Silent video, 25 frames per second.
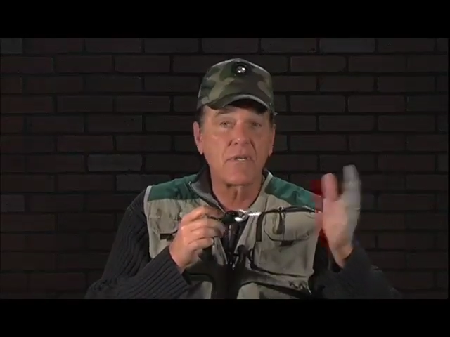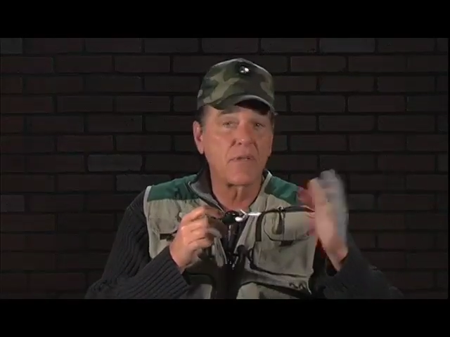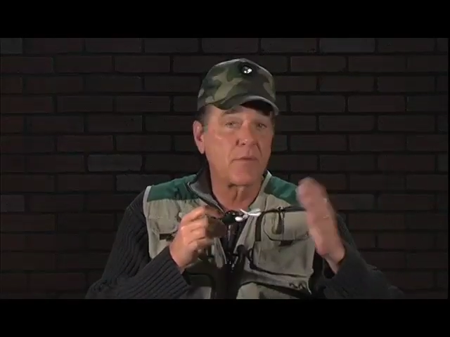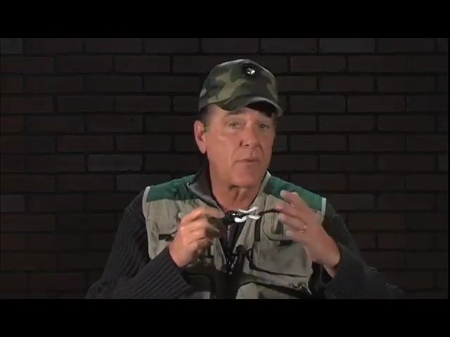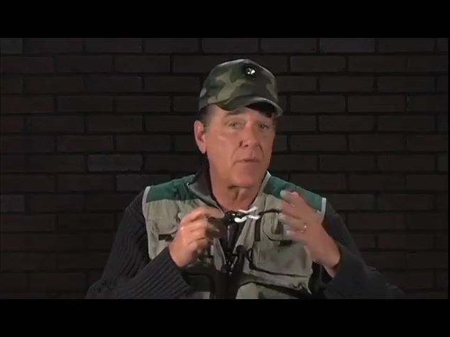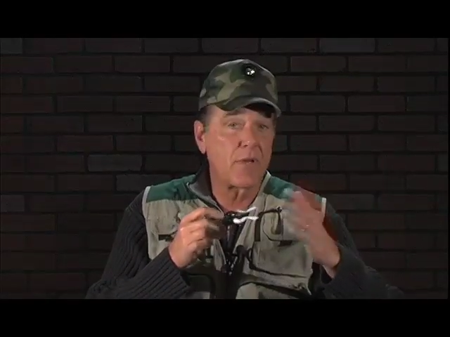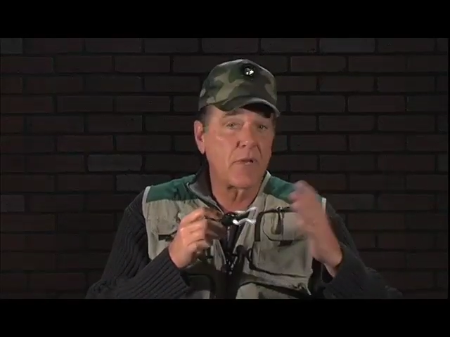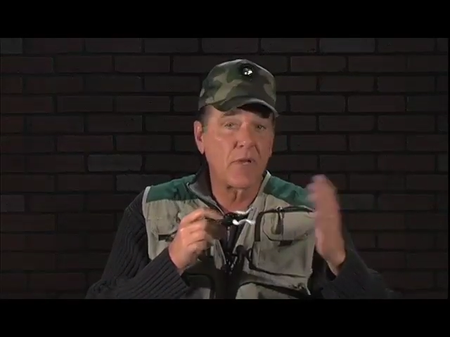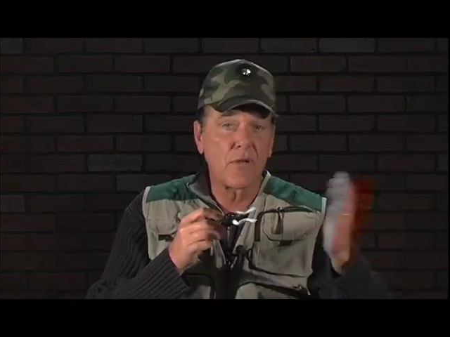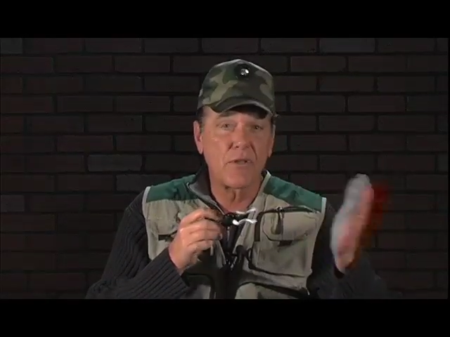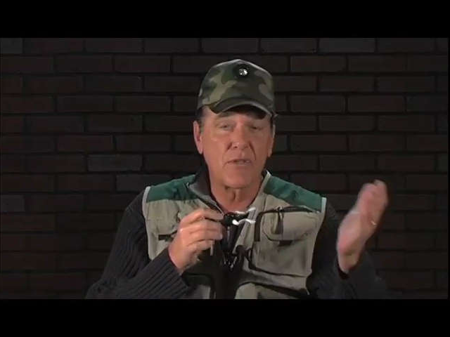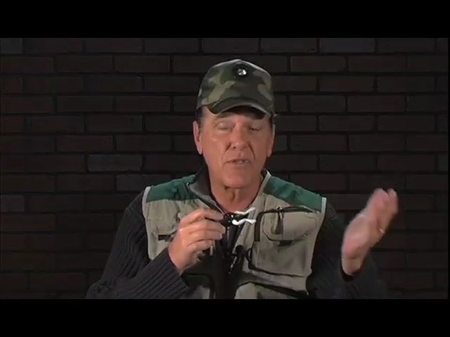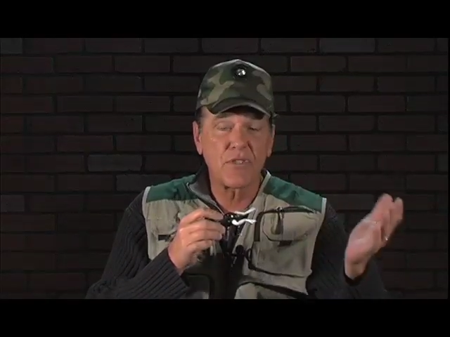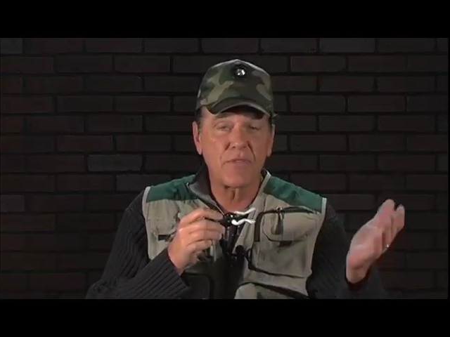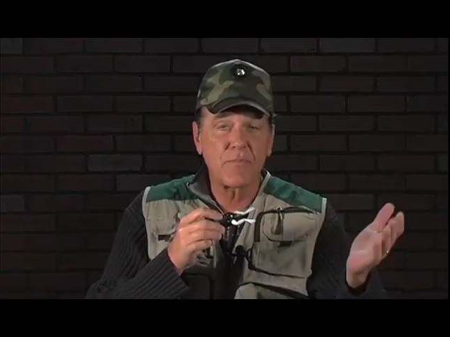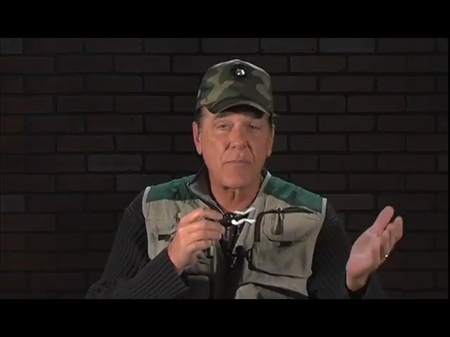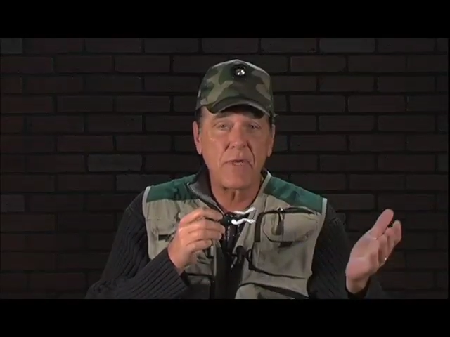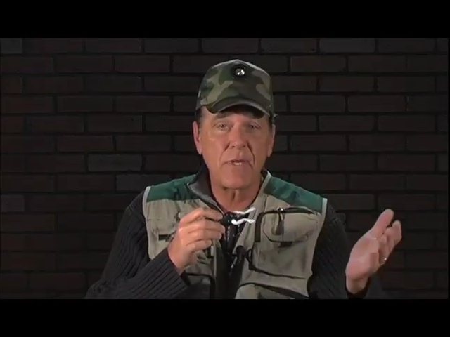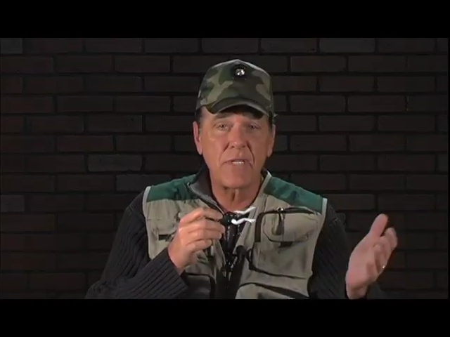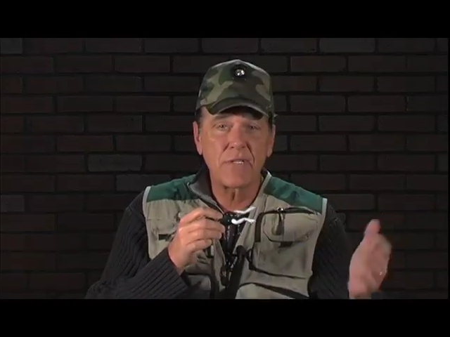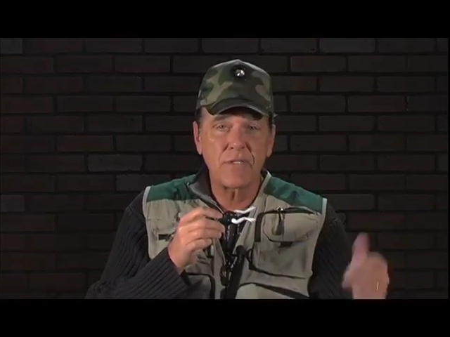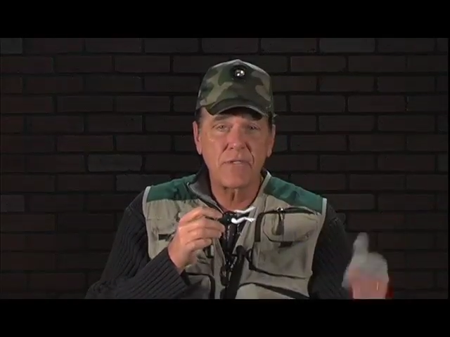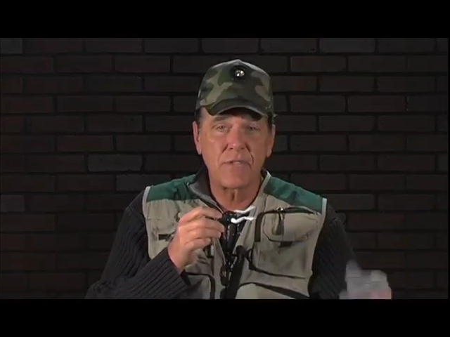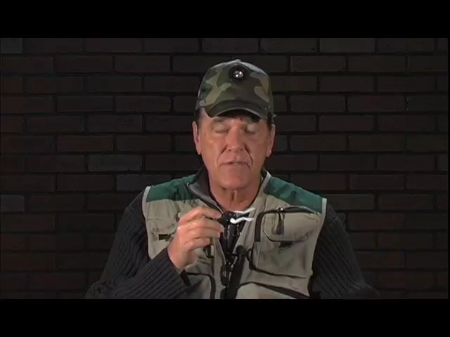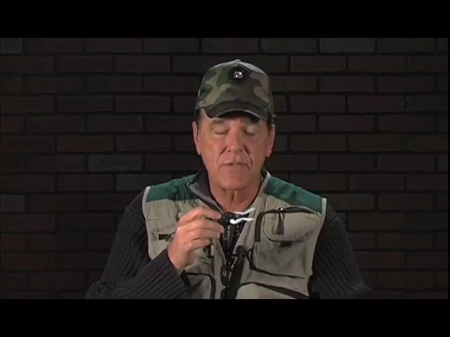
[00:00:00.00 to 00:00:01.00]
and depending on the
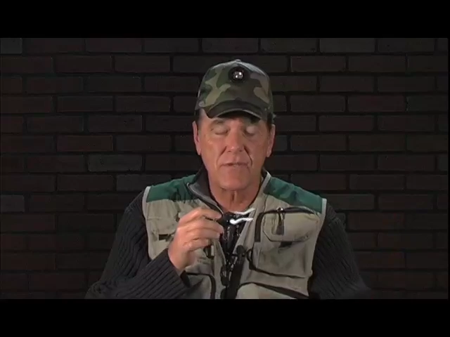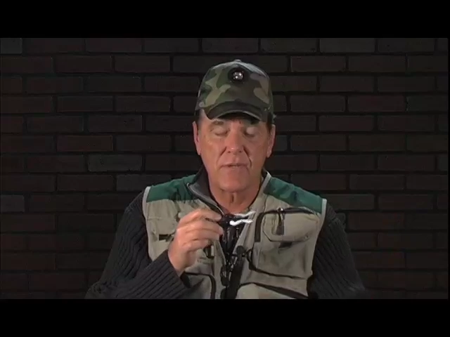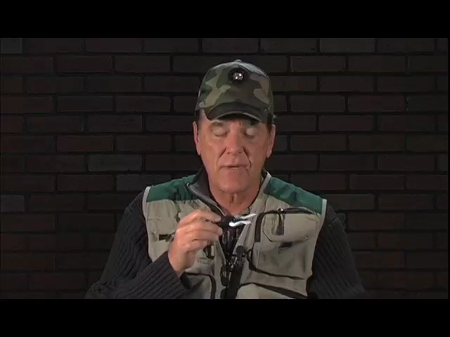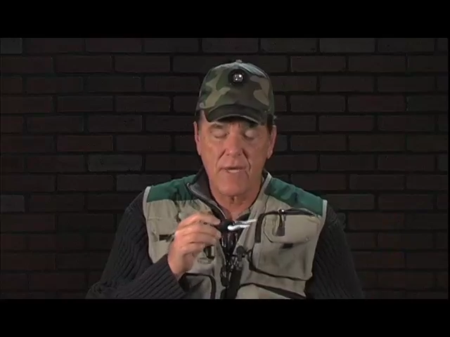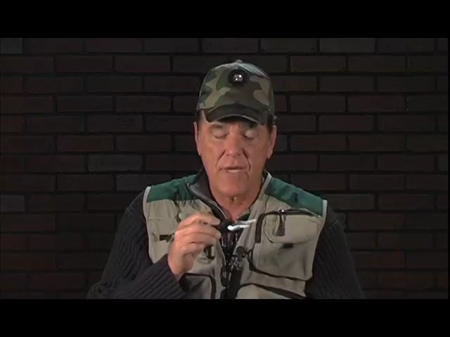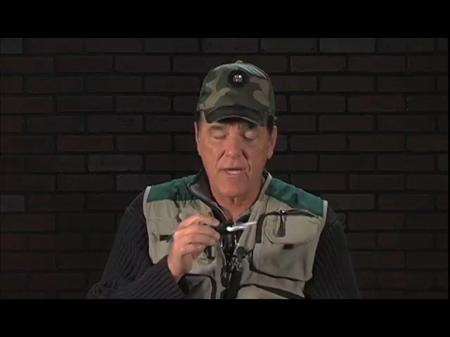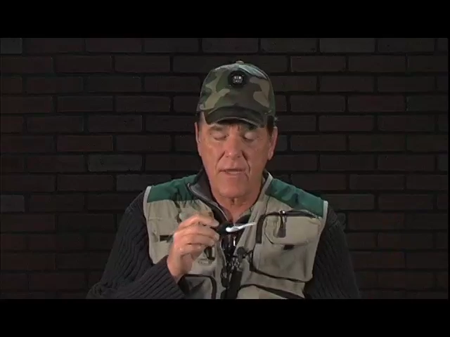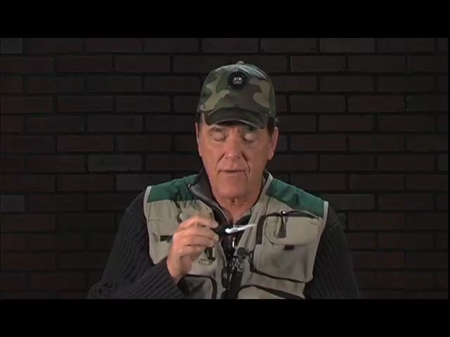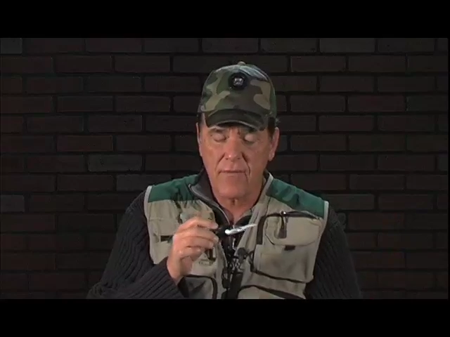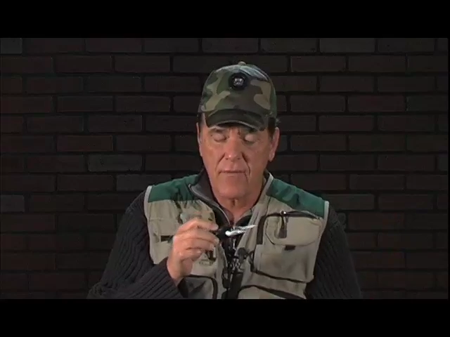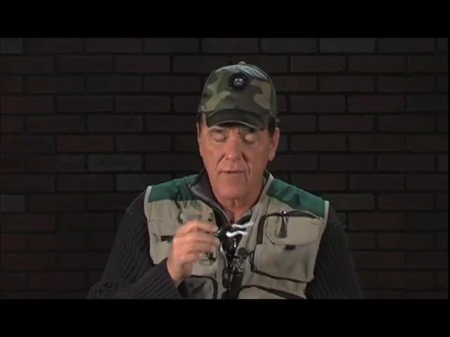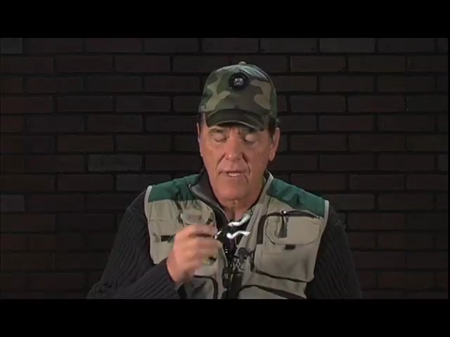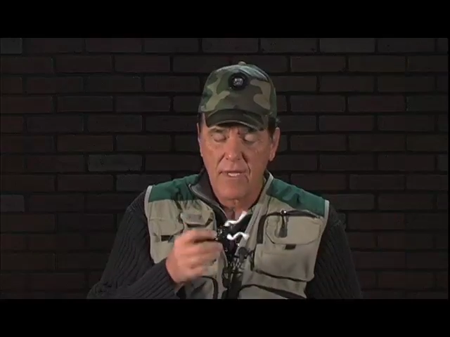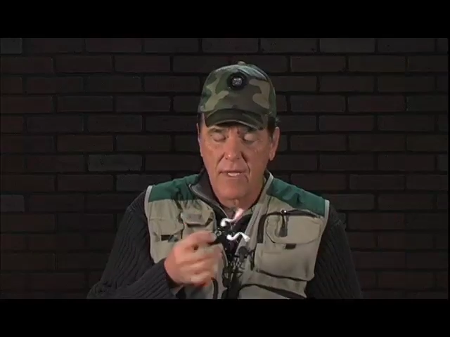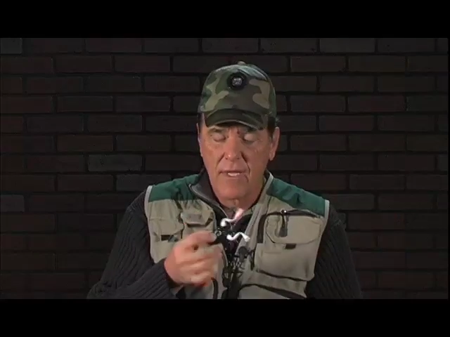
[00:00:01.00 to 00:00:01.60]
space that you have.